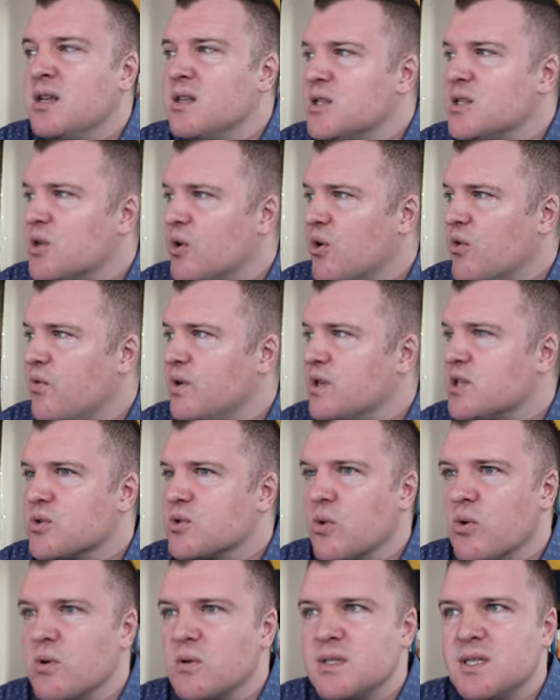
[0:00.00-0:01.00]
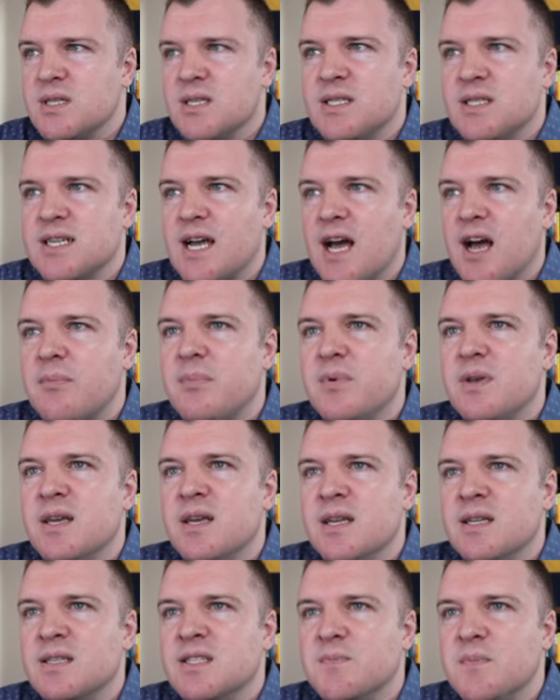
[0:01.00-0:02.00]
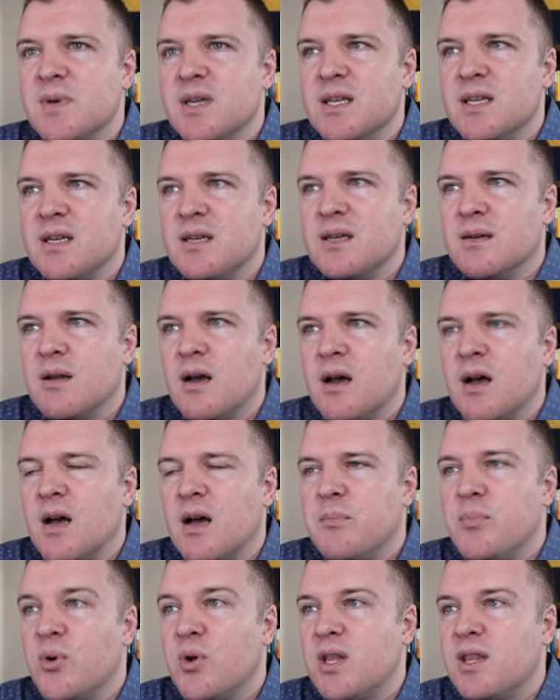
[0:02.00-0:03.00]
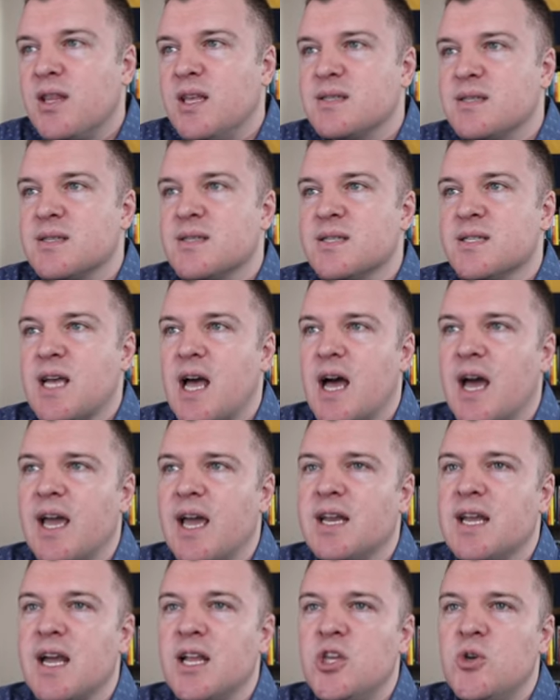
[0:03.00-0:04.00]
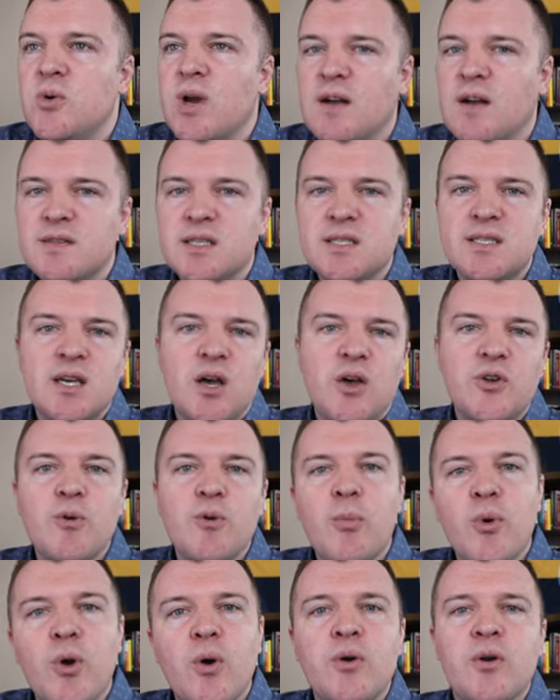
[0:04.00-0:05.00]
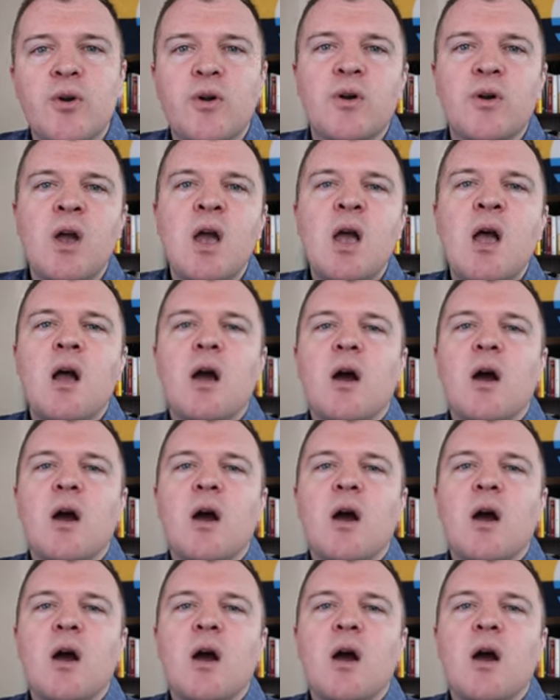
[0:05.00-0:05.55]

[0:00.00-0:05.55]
So if we scroll to the top, it's been uh, putting these aside and you have to tell your broker